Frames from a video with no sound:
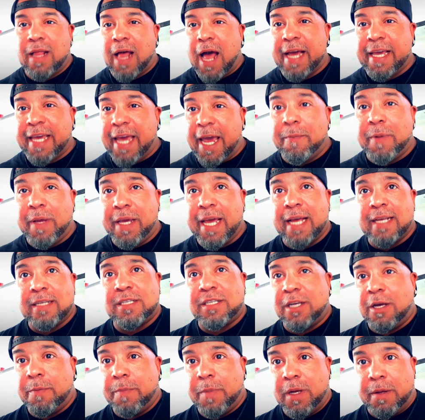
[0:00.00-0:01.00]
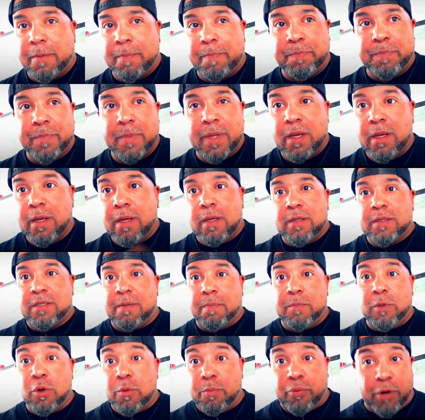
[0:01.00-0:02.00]
I came to get some
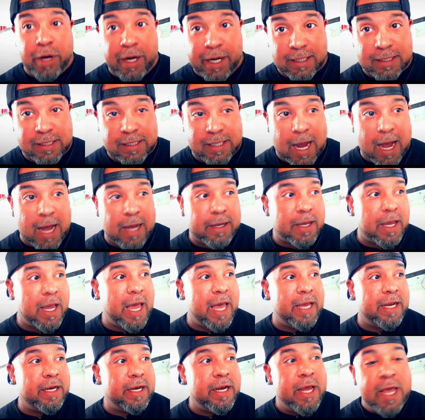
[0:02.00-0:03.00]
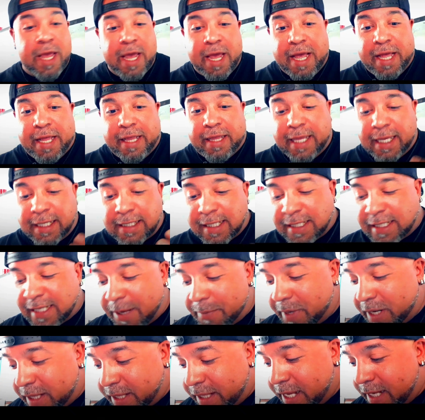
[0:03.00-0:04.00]
new breeding stock, and this is
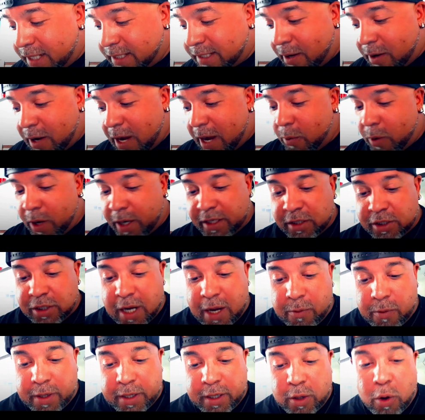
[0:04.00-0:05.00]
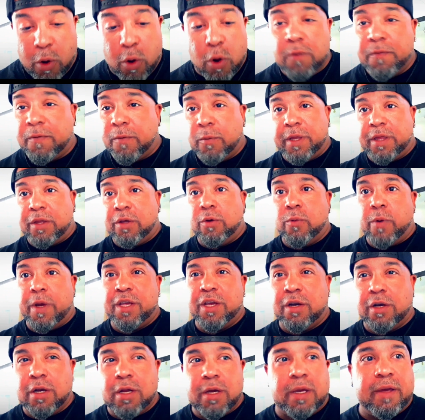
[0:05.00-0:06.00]
some of the things I want to go over with you when
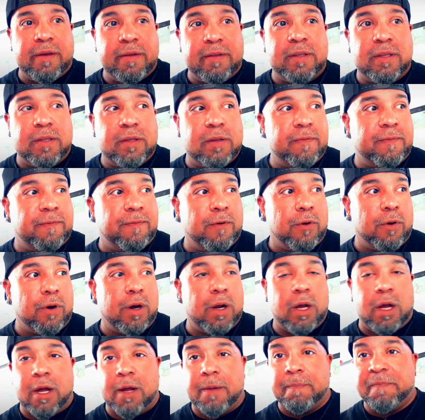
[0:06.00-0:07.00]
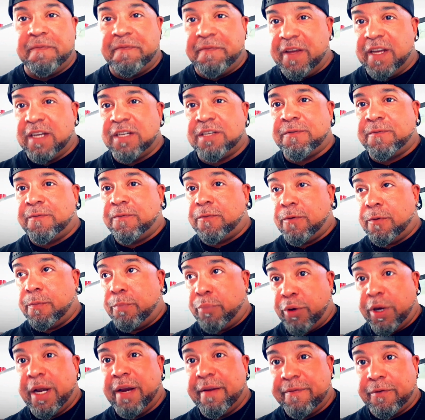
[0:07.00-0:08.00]
you're looking for fish for
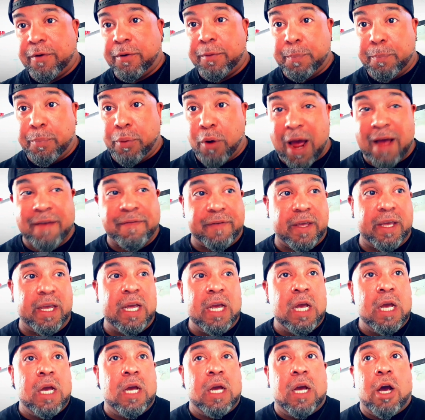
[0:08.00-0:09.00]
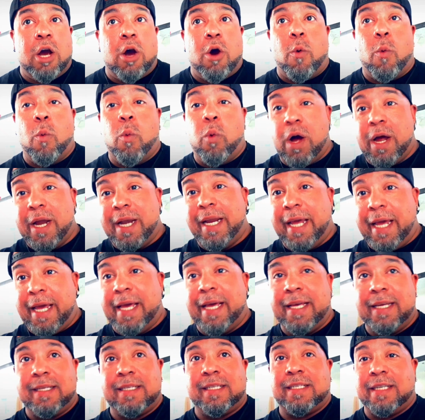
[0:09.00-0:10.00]
breeding for profit. One
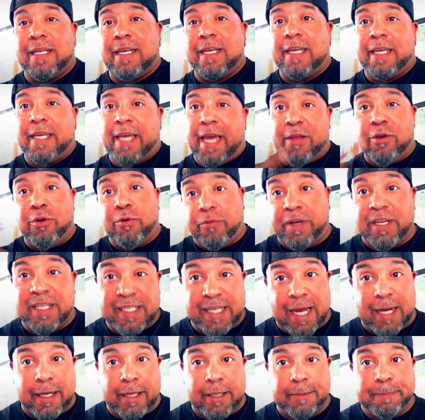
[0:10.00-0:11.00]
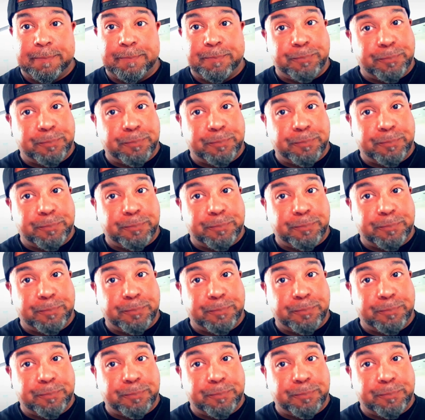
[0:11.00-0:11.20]
is, can you resell it?